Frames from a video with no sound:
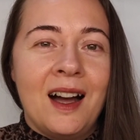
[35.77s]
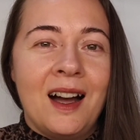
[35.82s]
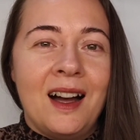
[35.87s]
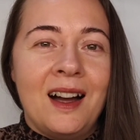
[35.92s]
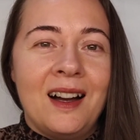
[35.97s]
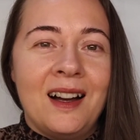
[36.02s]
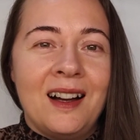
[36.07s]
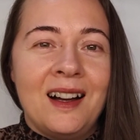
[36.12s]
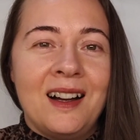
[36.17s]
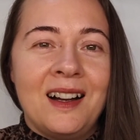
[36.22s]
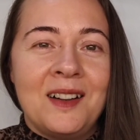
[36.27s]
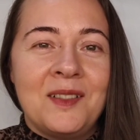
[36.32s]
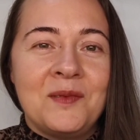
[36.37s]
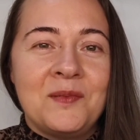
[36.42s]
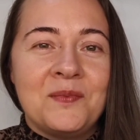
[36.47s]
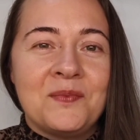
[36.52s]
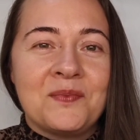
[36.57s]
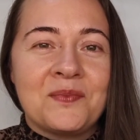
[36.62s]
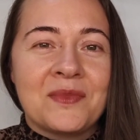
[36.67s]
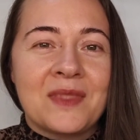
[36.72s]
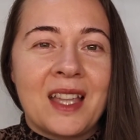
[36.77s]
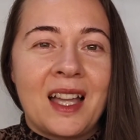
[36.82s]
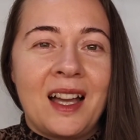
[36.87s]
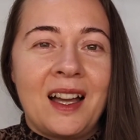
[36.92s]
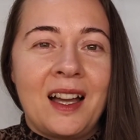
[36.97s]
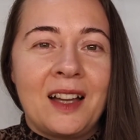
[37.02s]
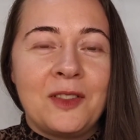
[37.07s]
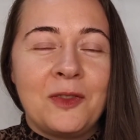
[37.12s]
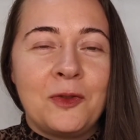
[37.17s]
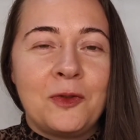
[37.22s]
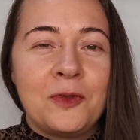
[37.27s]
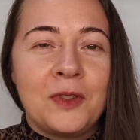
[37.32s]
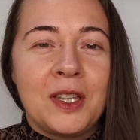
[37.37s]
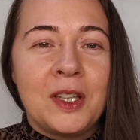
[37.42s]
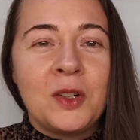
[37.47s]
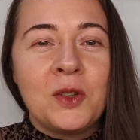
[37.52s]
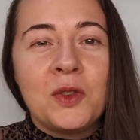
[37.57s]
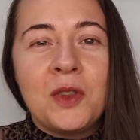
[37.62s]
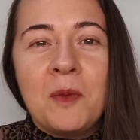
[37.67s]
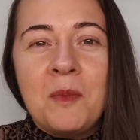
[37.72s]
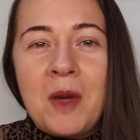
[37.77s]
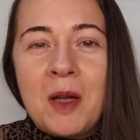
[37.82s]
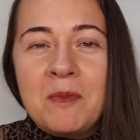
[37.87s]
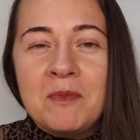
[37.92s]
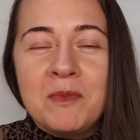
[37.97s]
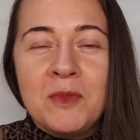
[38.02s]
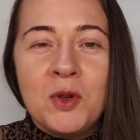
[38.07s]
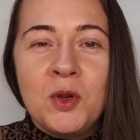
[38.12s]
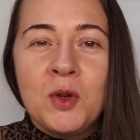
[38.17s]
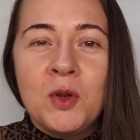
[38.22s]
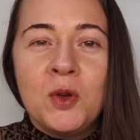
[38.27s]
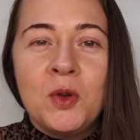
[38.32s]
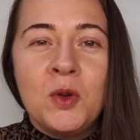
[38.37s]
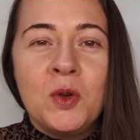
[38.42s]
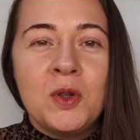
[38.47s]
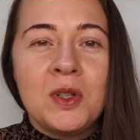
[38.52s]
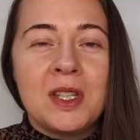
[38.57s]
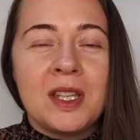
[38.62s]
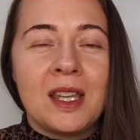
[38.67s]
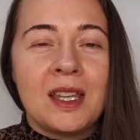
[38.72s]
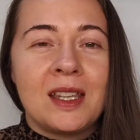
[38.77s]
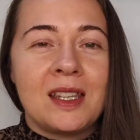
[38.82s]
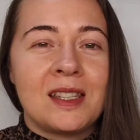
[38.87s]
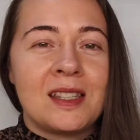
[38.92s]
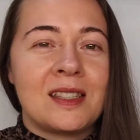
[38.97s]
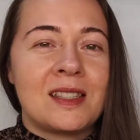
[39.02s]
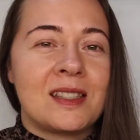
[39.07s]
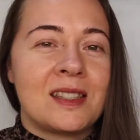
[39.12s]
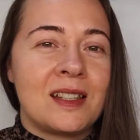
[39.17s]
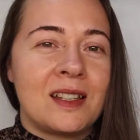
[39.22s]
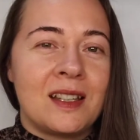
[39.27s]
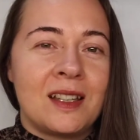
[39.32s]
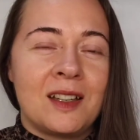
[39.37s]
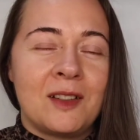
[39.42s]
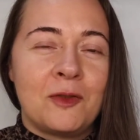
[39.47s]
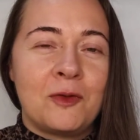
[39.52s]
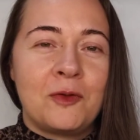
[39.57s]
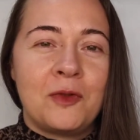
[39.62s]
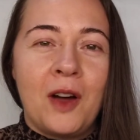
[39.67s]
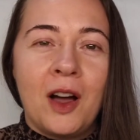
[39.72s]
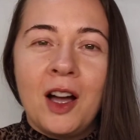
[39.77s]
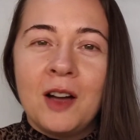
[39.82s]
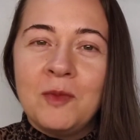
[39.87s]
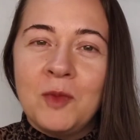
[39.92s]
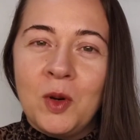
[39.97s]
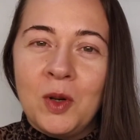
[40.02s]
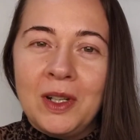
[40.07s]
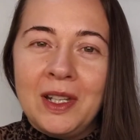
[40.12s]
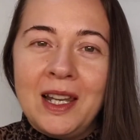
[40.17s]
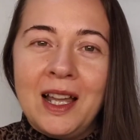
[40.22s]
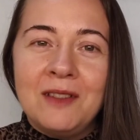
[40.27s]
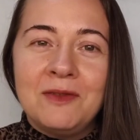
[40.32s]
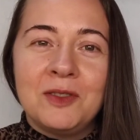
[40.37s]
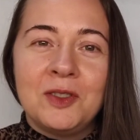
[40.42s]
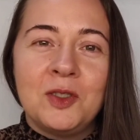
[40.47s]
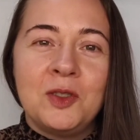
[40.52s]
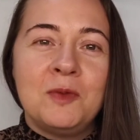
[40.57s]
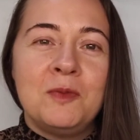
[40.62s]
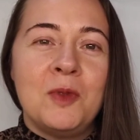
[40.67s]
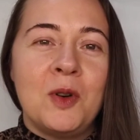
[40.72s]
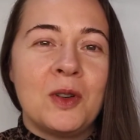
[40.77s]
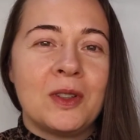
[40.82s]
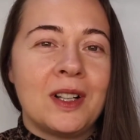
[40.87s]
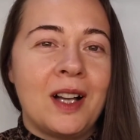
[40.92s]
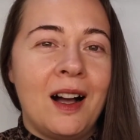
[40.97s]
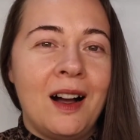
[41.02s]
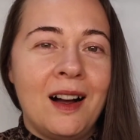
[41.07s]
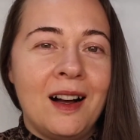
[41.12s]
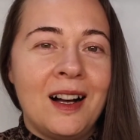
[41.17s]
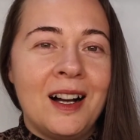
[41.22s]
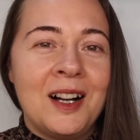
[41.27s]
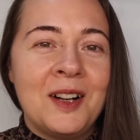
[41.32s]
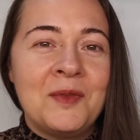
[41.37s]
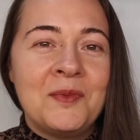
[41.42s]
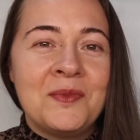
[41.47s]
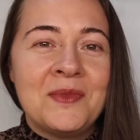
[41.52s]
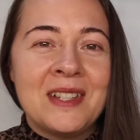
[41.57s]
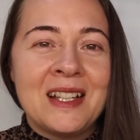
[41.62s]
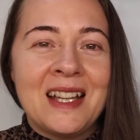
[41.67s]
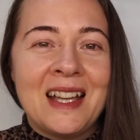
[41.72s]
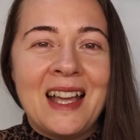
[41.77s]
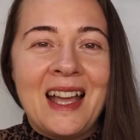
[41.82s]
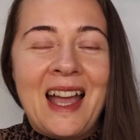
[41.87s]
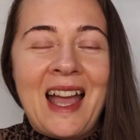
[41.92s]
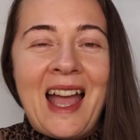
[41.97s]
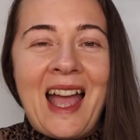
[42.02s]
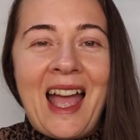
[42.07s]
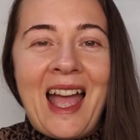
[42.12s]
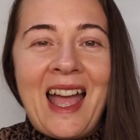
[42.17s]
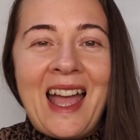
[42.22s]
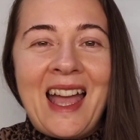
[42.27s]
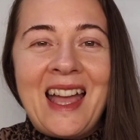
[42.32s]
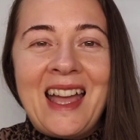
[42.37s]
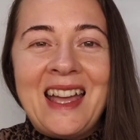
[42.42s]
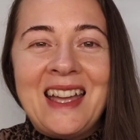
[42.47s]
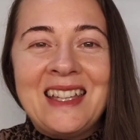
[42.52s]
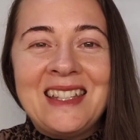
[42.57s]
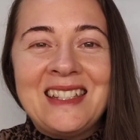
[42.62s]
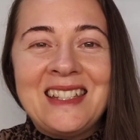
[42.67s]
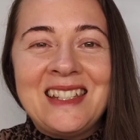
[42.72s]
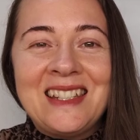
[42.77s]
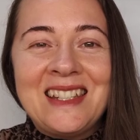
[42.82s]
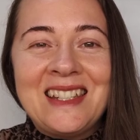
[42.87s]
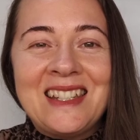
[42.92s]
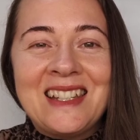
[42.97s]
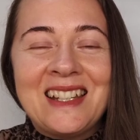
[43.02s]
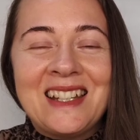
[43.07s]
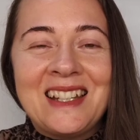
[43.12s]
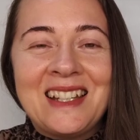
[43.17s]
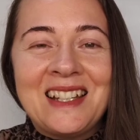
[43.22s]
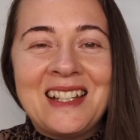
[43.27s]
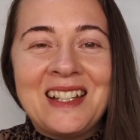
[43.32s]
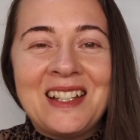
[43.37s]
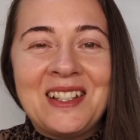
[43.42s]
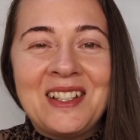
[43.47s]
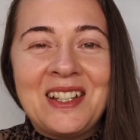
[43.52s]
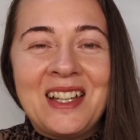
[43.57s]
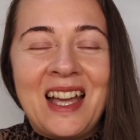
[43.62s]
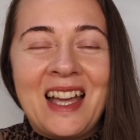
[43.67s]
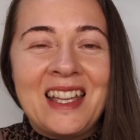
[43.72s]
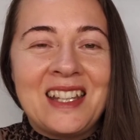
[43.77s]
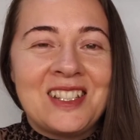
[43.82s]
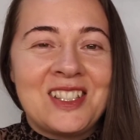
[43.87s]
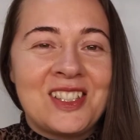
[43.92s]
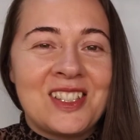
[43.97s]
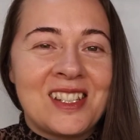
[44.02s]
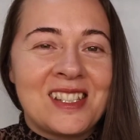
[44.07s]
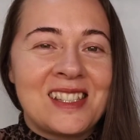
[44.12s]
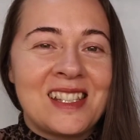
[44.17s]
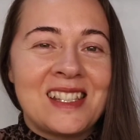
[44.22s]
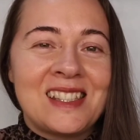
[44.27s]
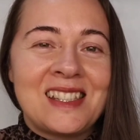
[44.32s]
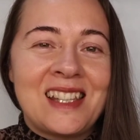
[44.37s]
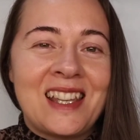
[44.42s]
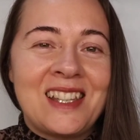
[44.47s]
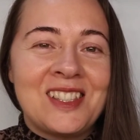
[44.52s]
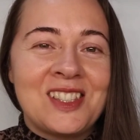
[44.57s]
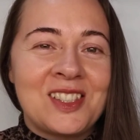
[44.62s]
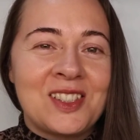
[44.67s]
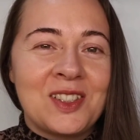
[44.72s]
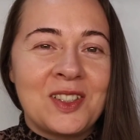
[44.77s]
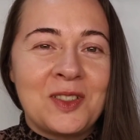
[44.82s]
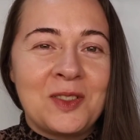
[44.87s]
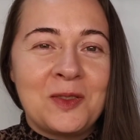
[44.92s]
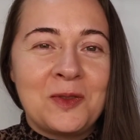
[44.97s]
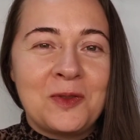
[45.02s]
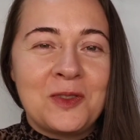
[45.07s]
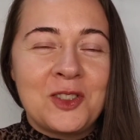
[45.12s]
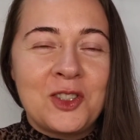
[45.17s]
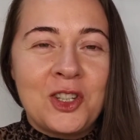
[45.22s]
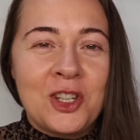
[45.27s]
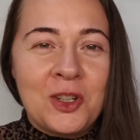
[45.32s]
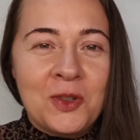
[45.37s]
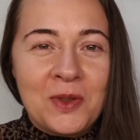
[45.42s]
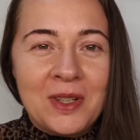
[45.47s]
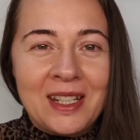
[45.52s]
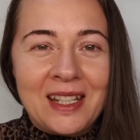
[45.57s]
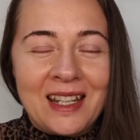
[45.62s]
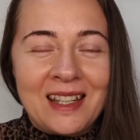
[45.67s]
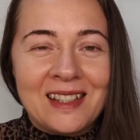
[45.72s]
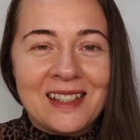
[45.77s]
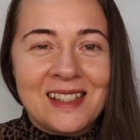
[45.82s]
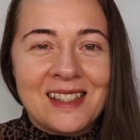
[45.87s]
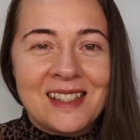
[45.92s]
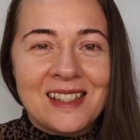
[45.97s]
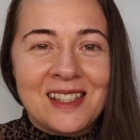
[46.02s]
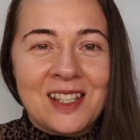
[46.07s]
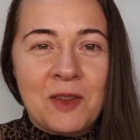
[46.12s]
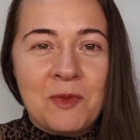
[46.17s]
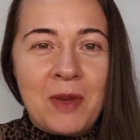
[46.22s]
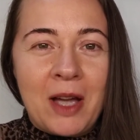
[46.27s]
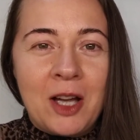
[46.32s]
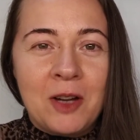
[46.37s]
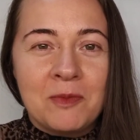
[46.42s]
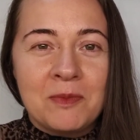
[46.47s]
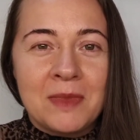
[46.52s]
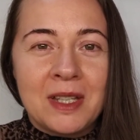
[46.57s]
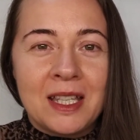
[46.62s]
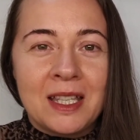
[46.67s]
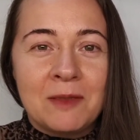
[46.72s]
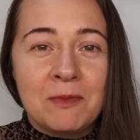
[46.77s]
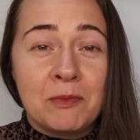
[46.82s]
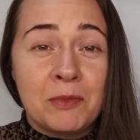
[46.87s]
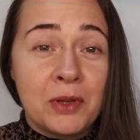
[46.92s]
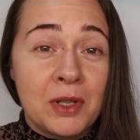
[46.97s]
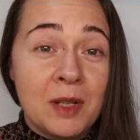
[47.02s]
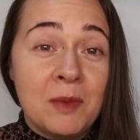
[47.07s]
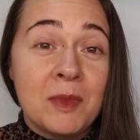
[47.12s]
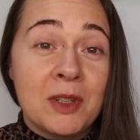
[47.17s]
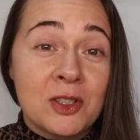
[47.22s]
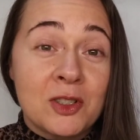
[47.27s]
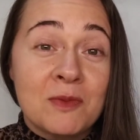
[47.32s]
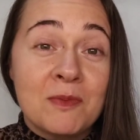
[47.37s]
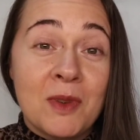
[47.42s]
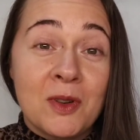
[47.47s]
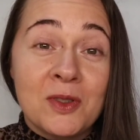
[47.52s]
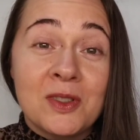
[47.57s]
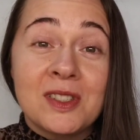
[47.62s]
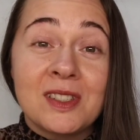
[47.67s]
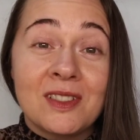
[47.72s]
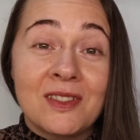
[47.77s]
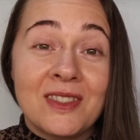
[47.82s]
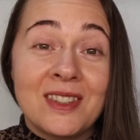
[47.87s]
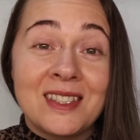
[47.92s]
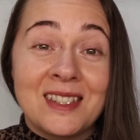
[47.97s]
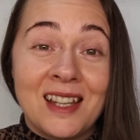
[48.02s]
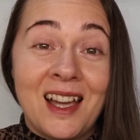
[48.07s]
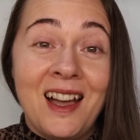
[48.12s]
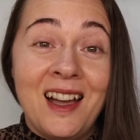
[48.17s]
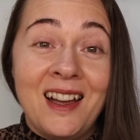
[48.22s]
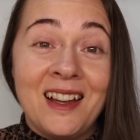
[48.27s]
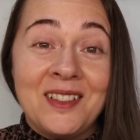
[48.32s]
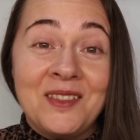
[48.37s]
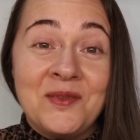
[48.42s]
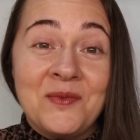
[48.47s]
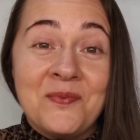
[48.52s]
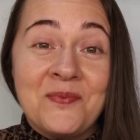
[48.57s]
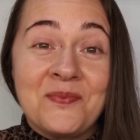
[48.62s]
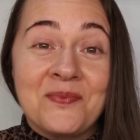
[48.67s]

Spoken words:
I feel that my mood is far more level, more calm, and it's just a sense of cheeriness about me pretty much most of the time.